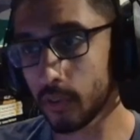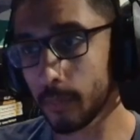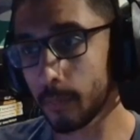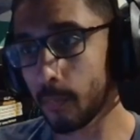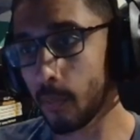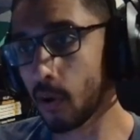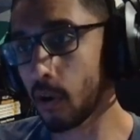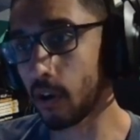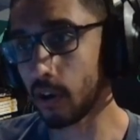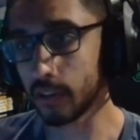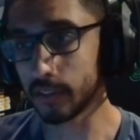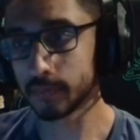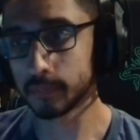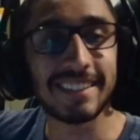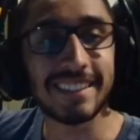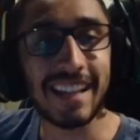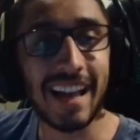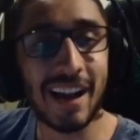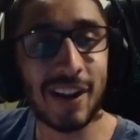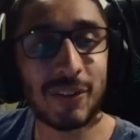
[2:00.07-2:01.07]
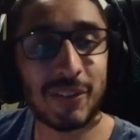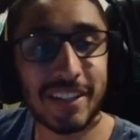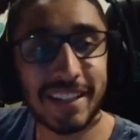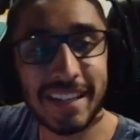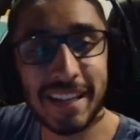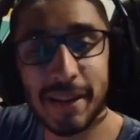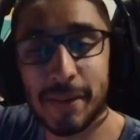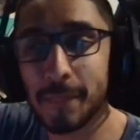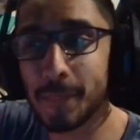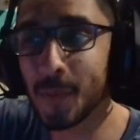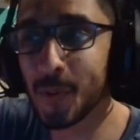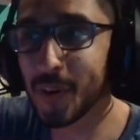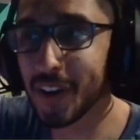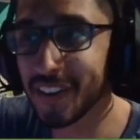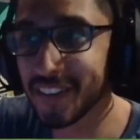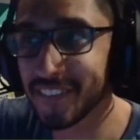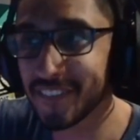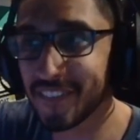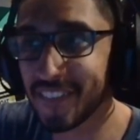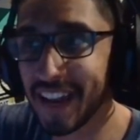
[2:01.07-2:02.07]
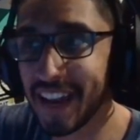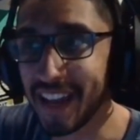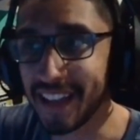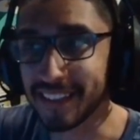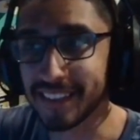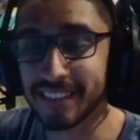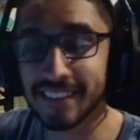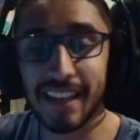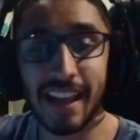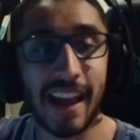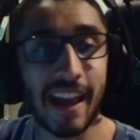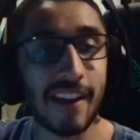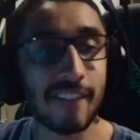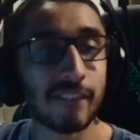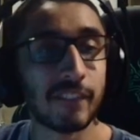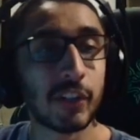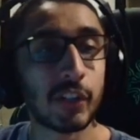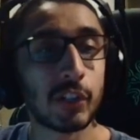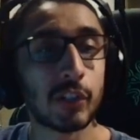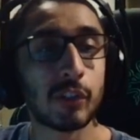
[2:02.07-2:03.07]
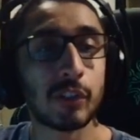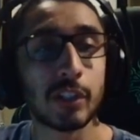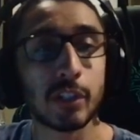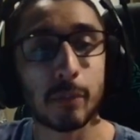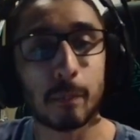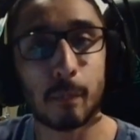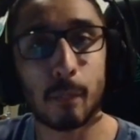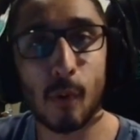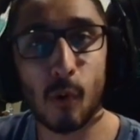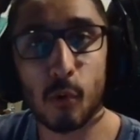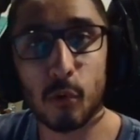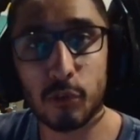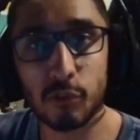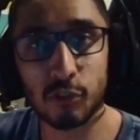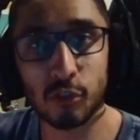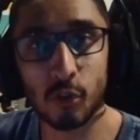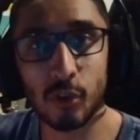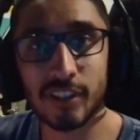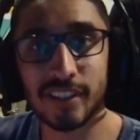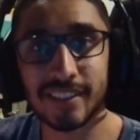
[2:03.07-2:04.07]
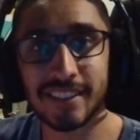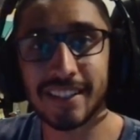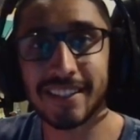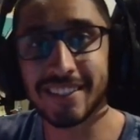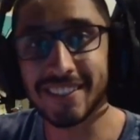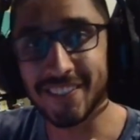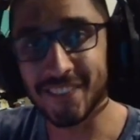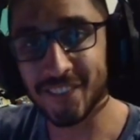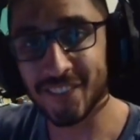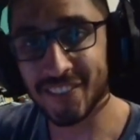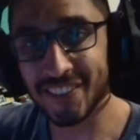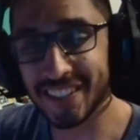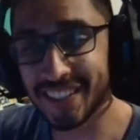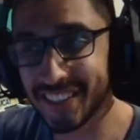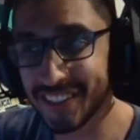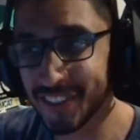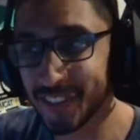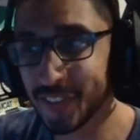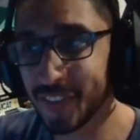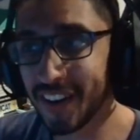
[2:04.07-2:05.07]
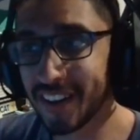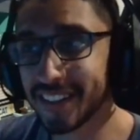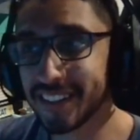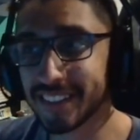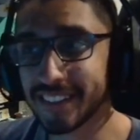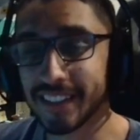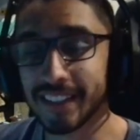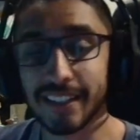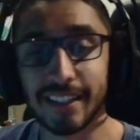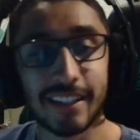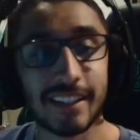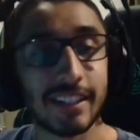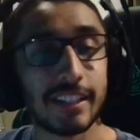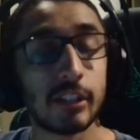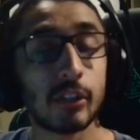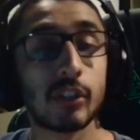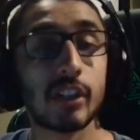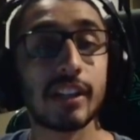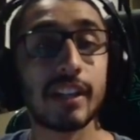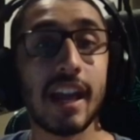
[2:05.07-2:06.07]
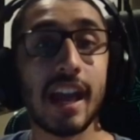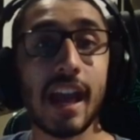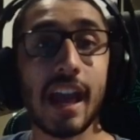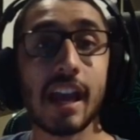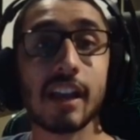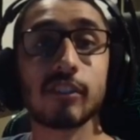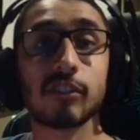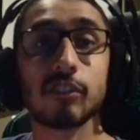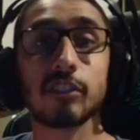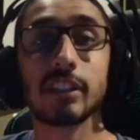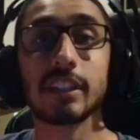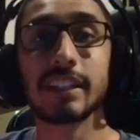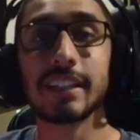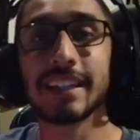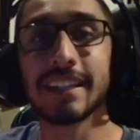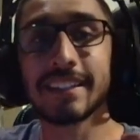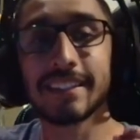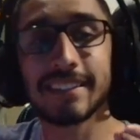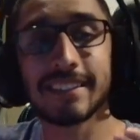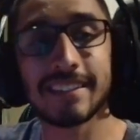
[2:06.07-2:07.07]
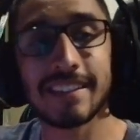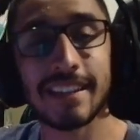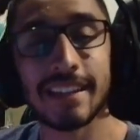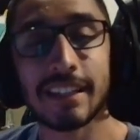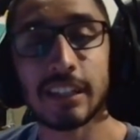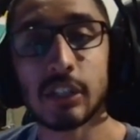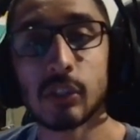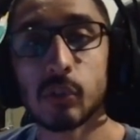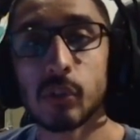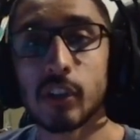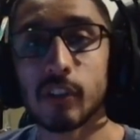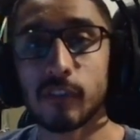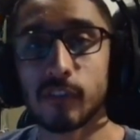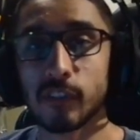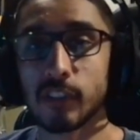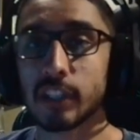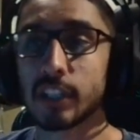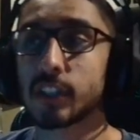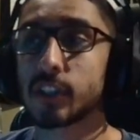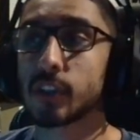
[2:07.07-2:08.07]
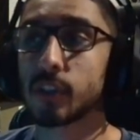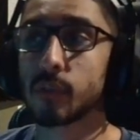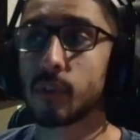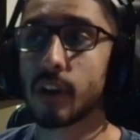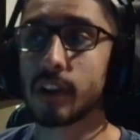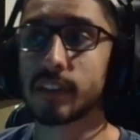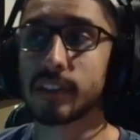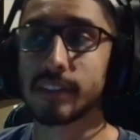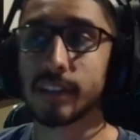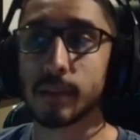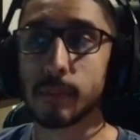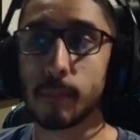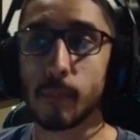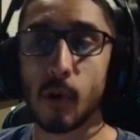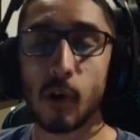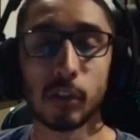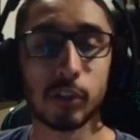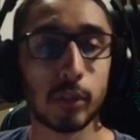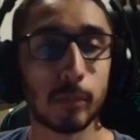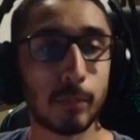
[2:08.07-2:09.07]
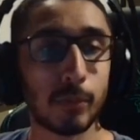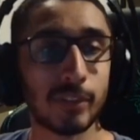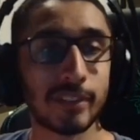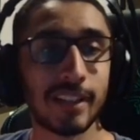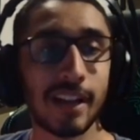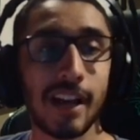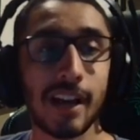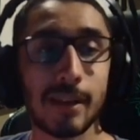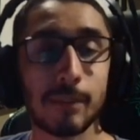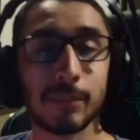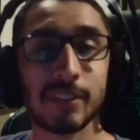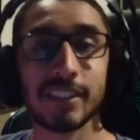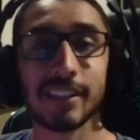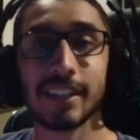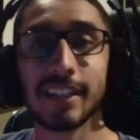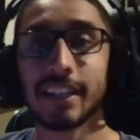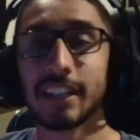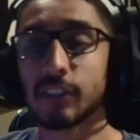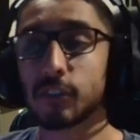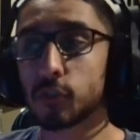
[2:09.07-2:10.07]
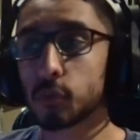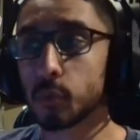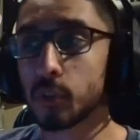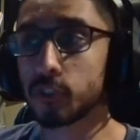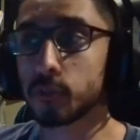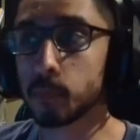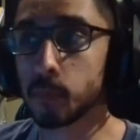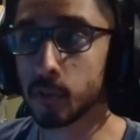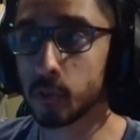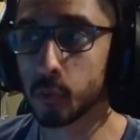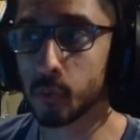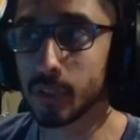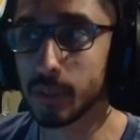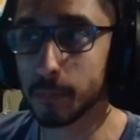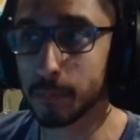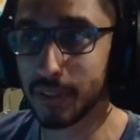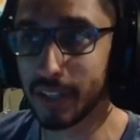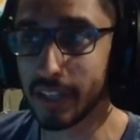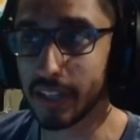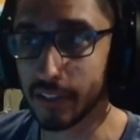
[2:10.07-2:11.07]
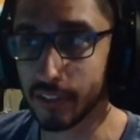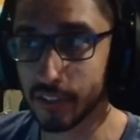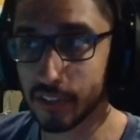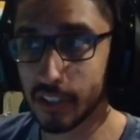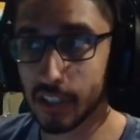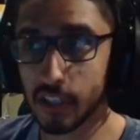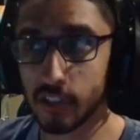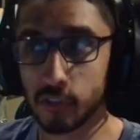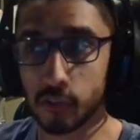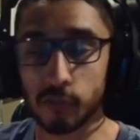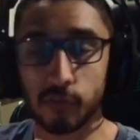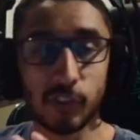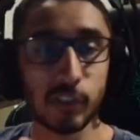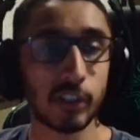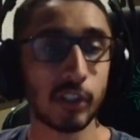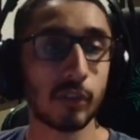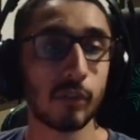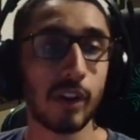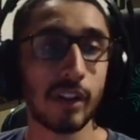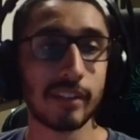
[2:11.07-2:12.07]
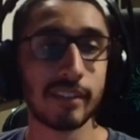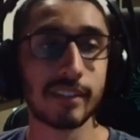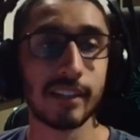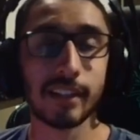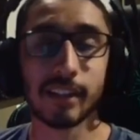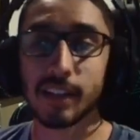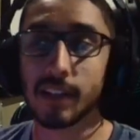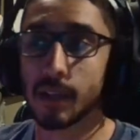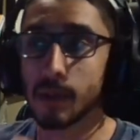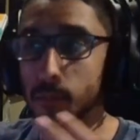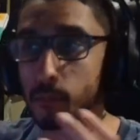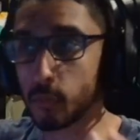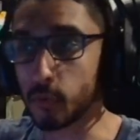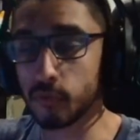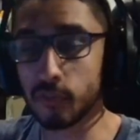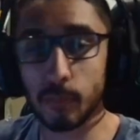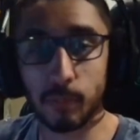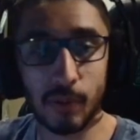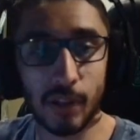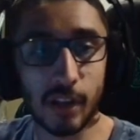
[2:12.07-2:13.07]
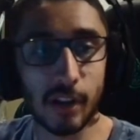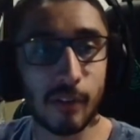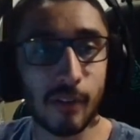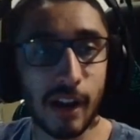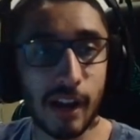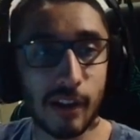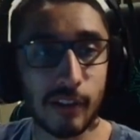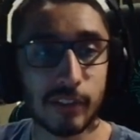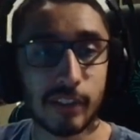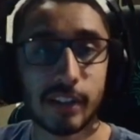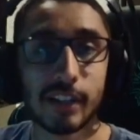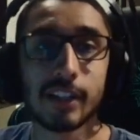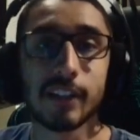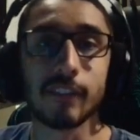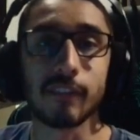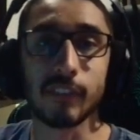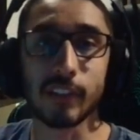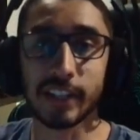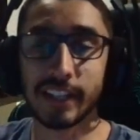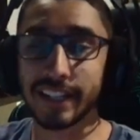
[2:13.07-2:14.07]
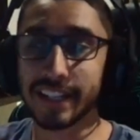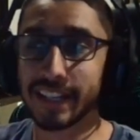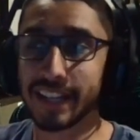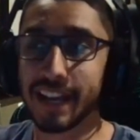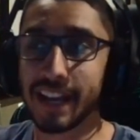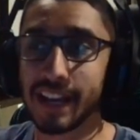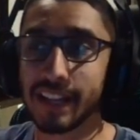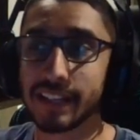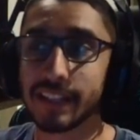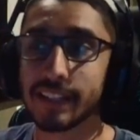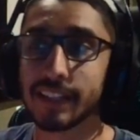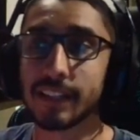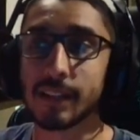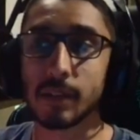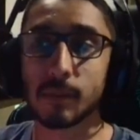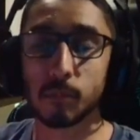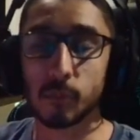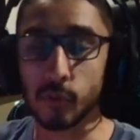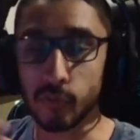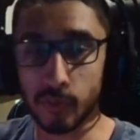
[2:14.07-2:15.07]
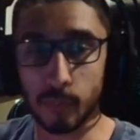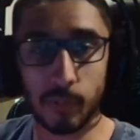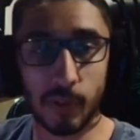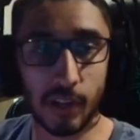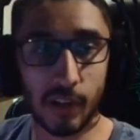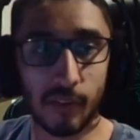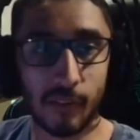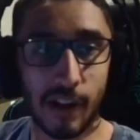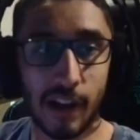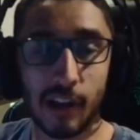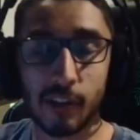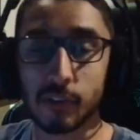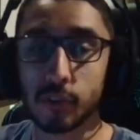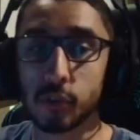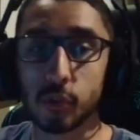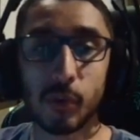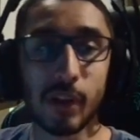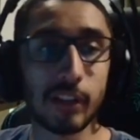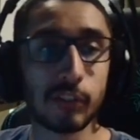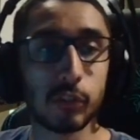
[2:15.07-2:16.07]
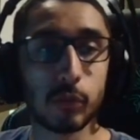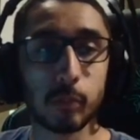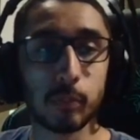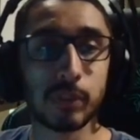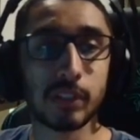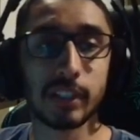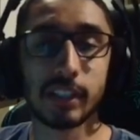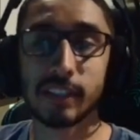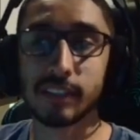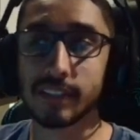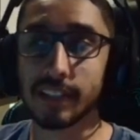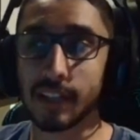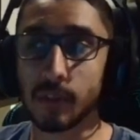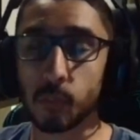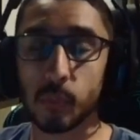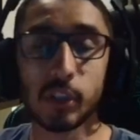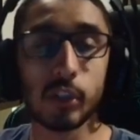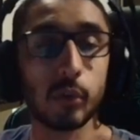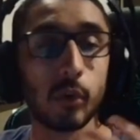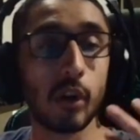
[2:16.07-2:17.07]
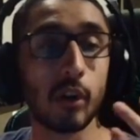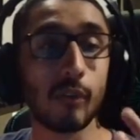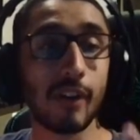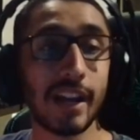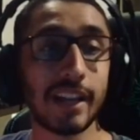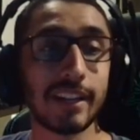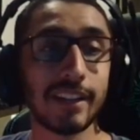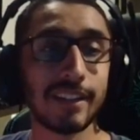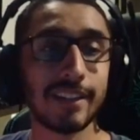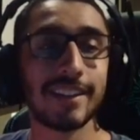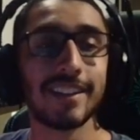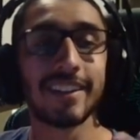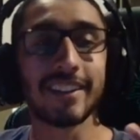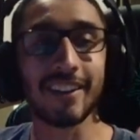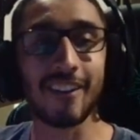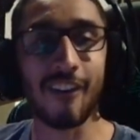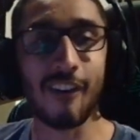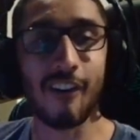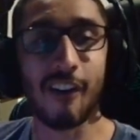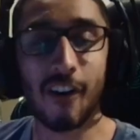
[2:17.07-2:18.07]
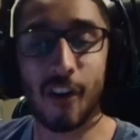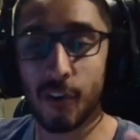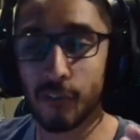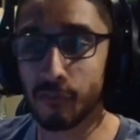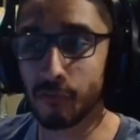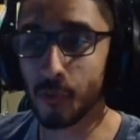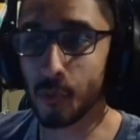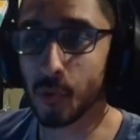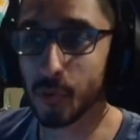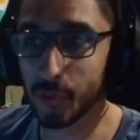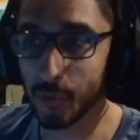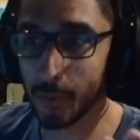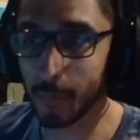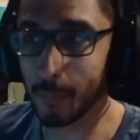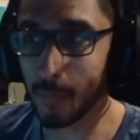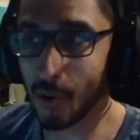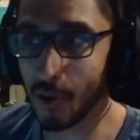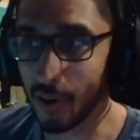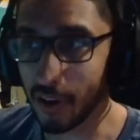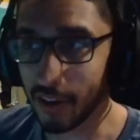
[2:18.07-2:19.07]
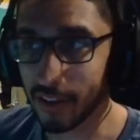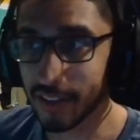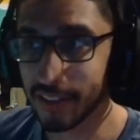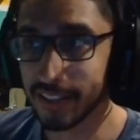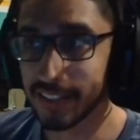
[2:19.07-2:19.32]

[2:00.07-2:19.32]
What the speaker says: ball. Now to get more advanced, after you click both joysticks and flick your right stick, you can actually continue to flick your right stick multiple times and switch between players. So flick your right stick, move the player around, flick it again, move the player around, do as you please, and when you are ready, call for the ball.